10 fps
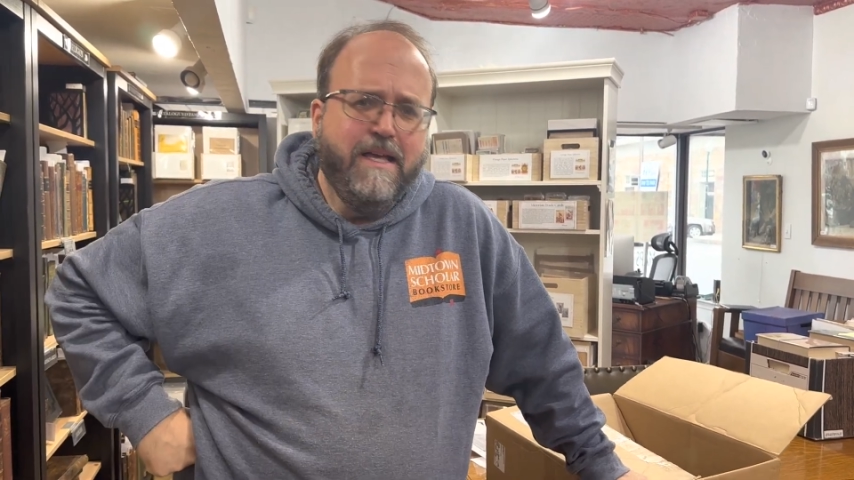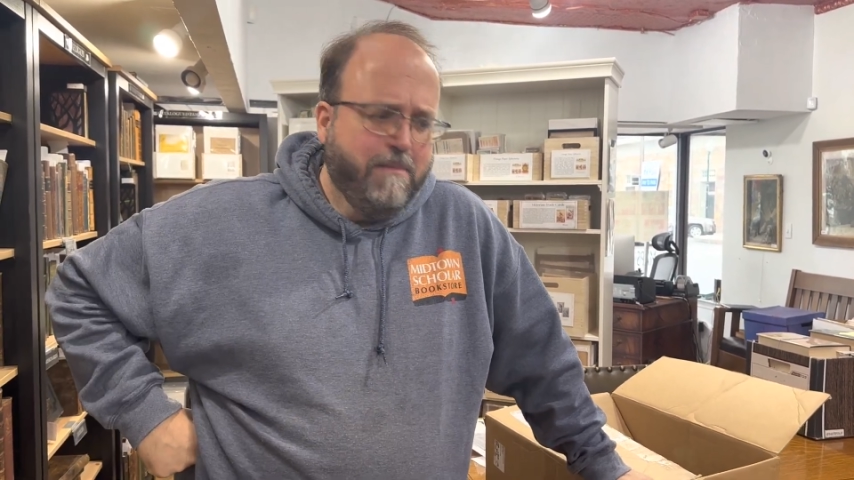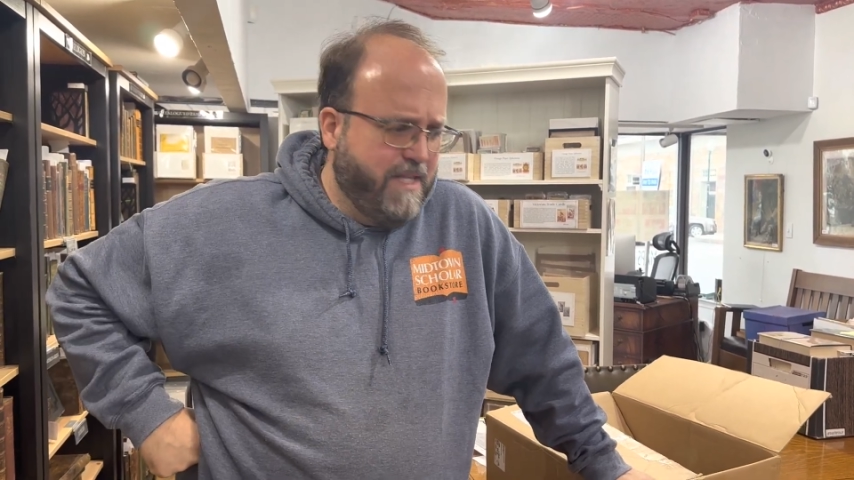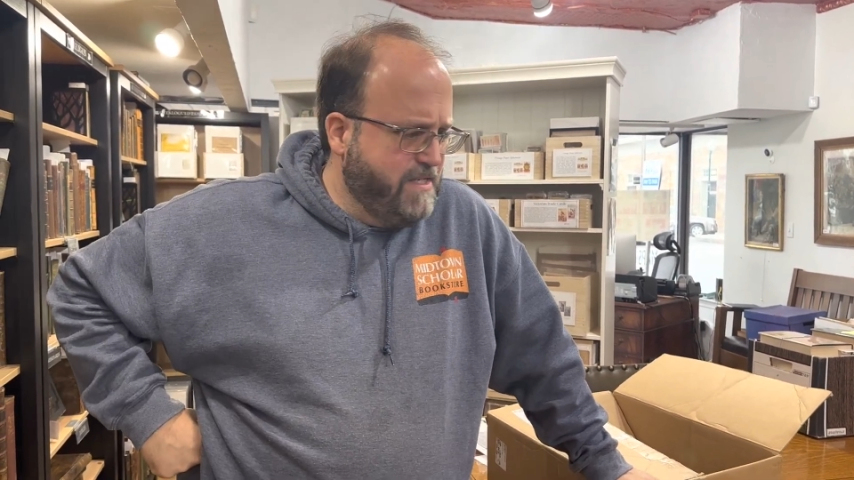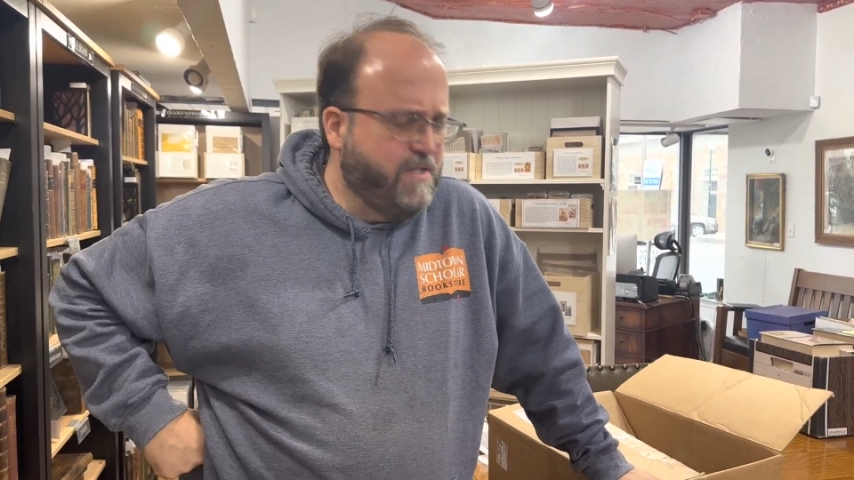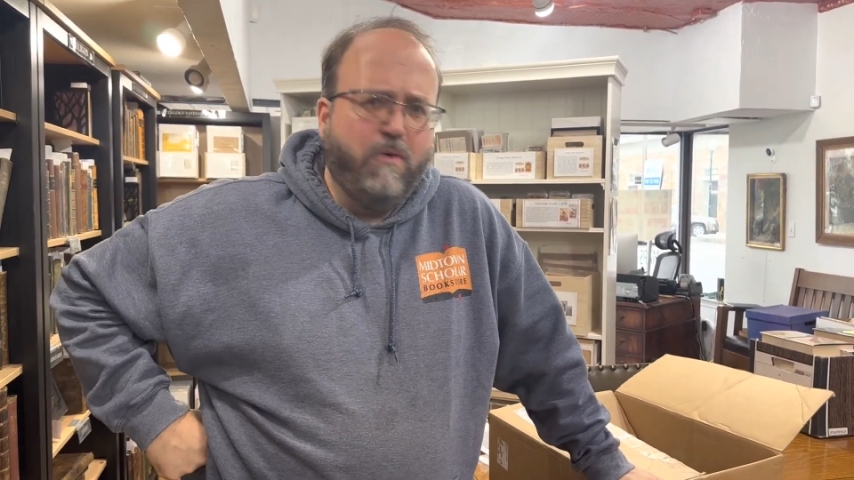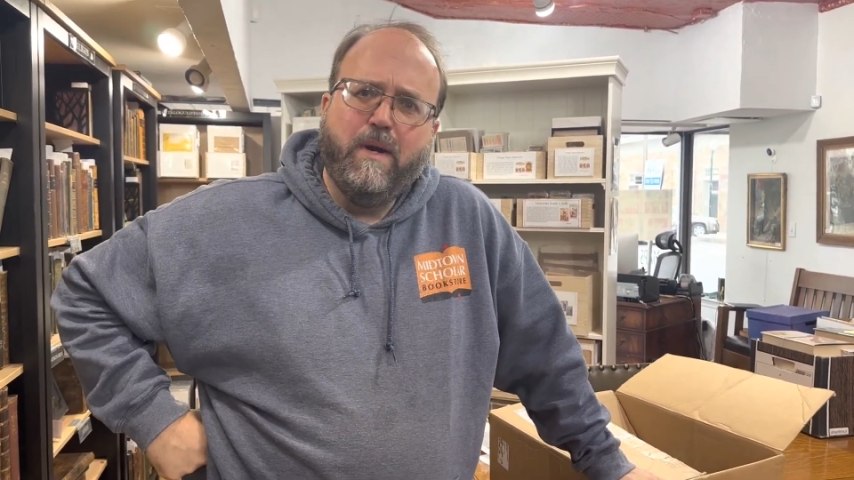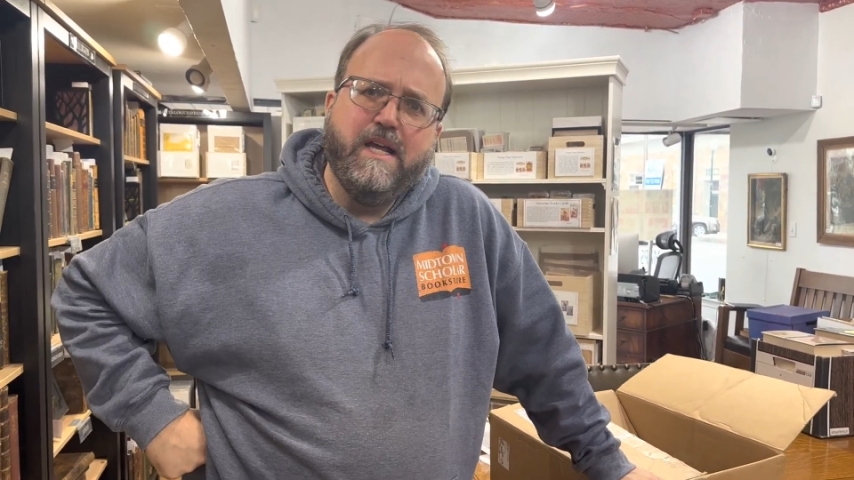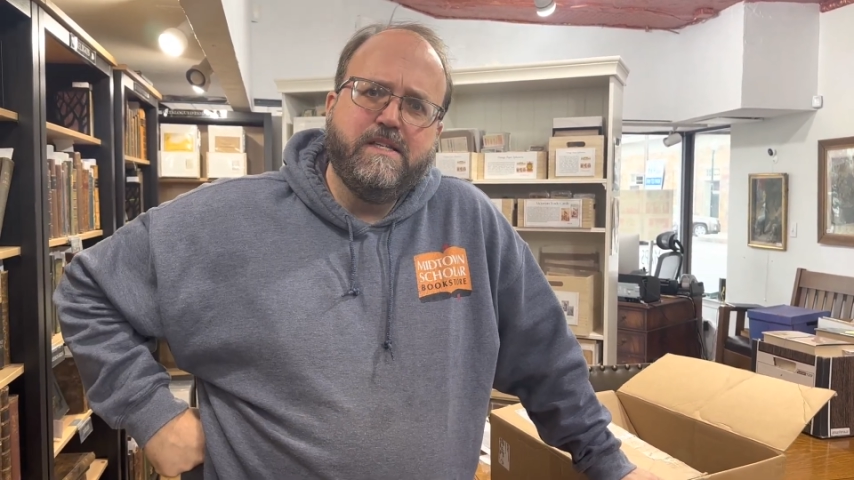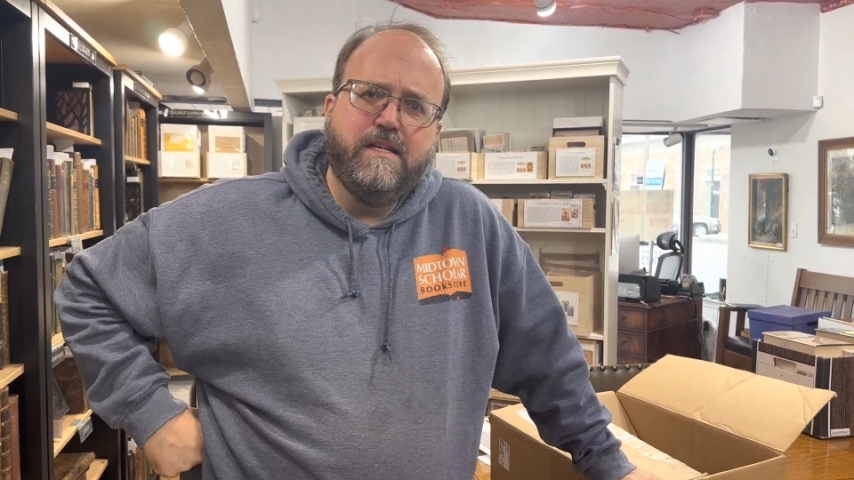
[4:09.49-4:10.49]
but they still
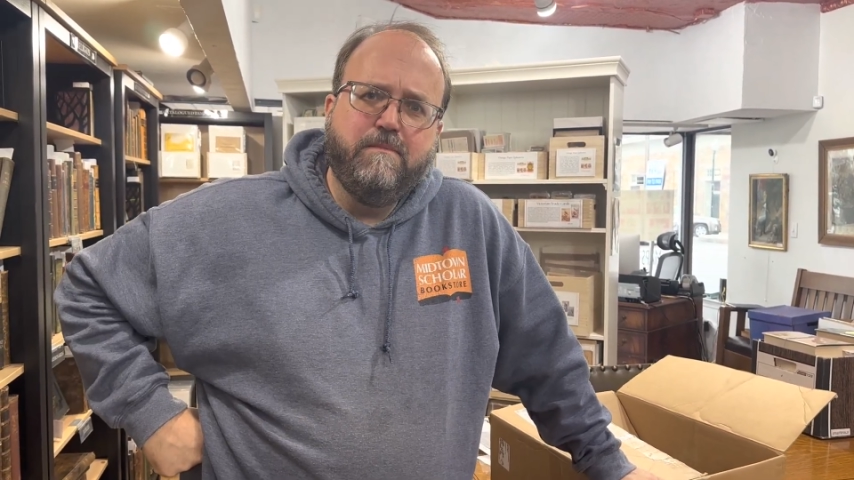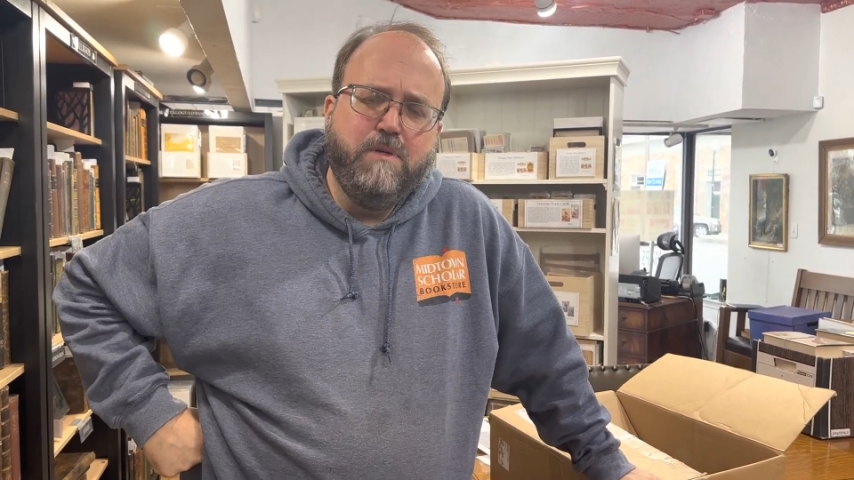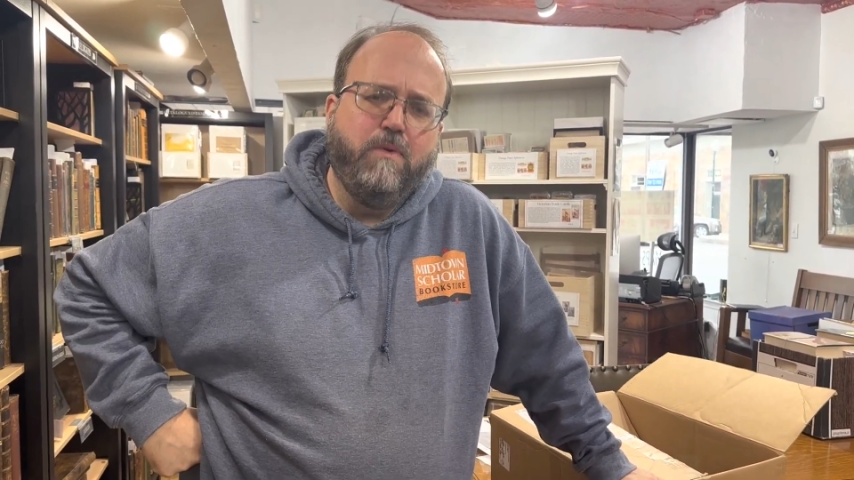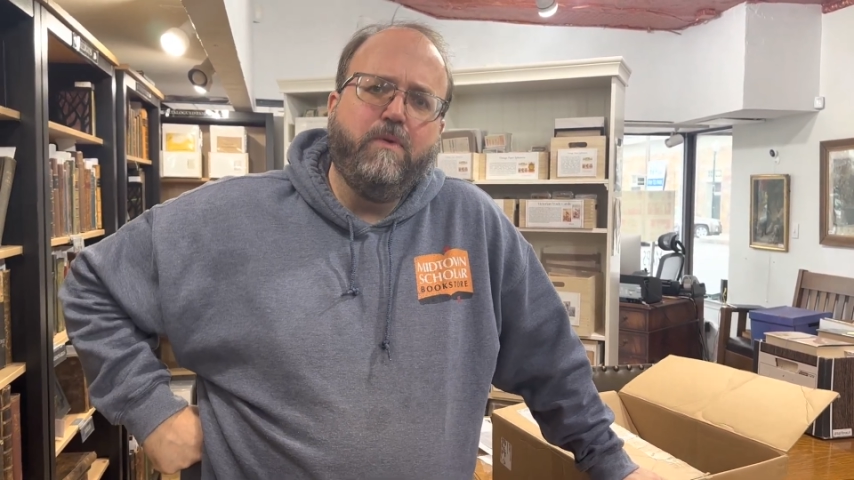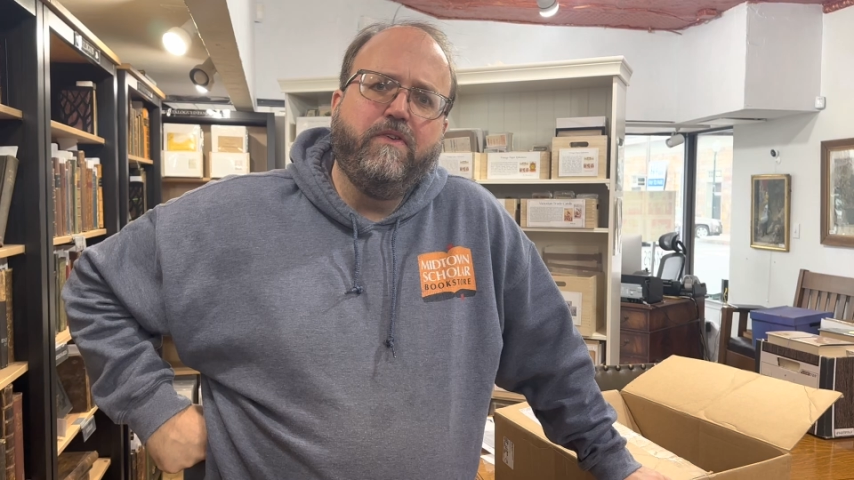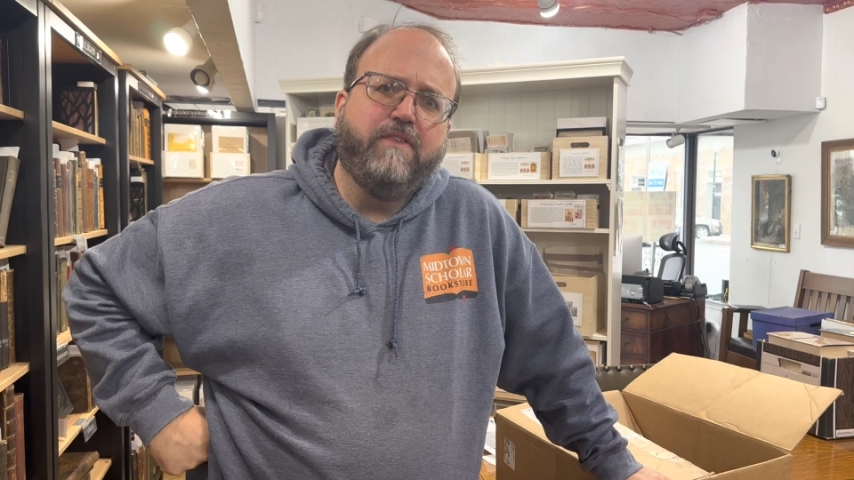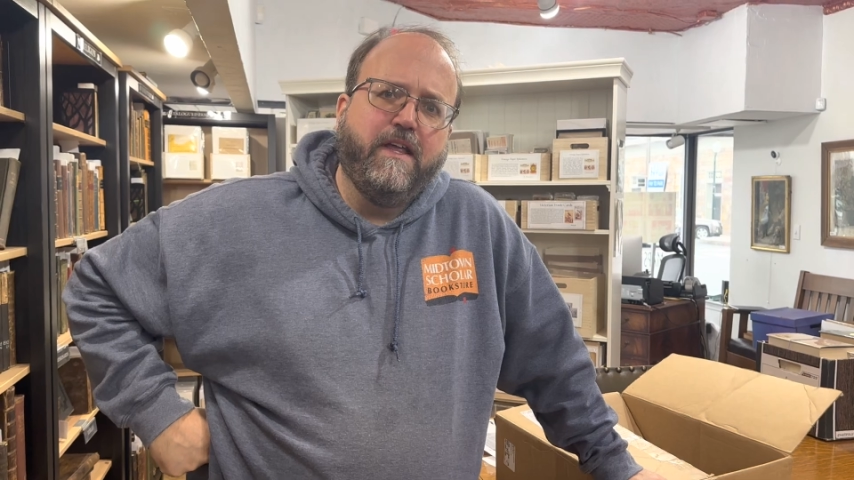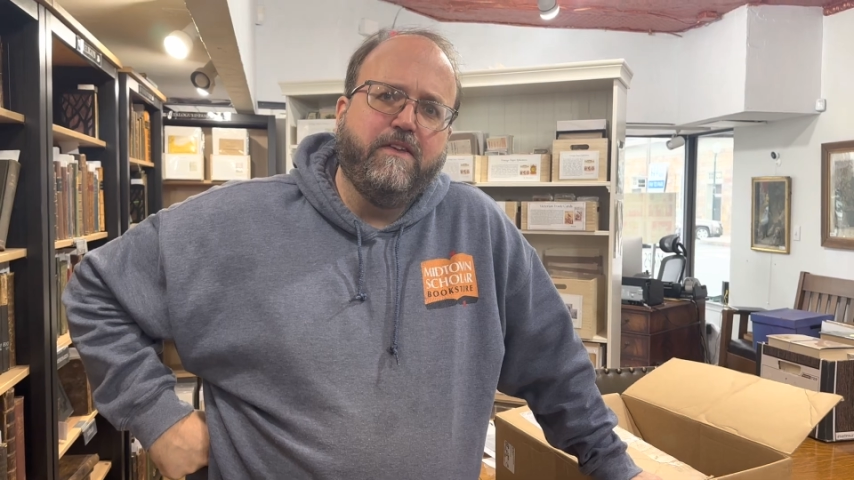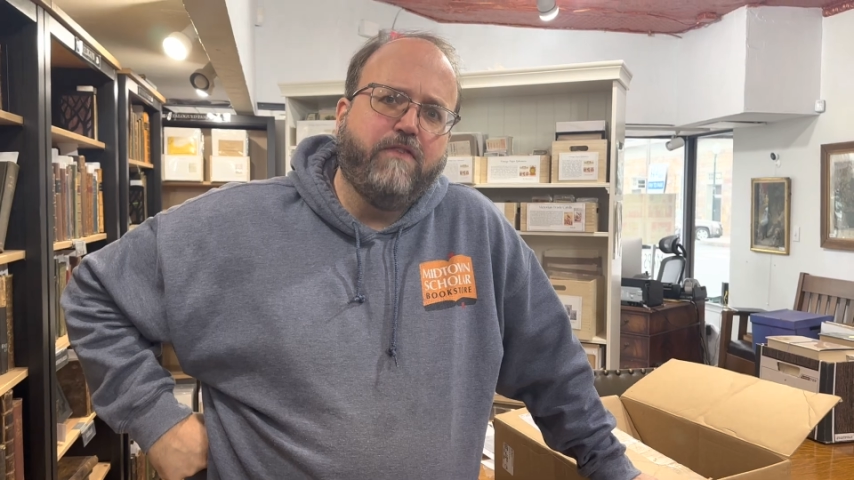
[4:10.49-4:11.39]
raise mules on the